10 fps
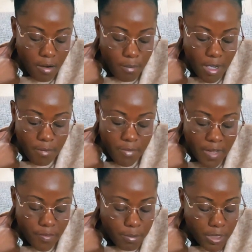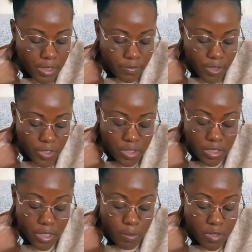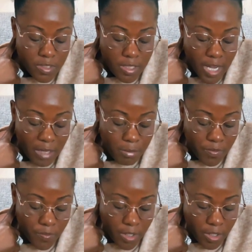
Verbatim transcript: Her mom never believed her. She said it was a nightmare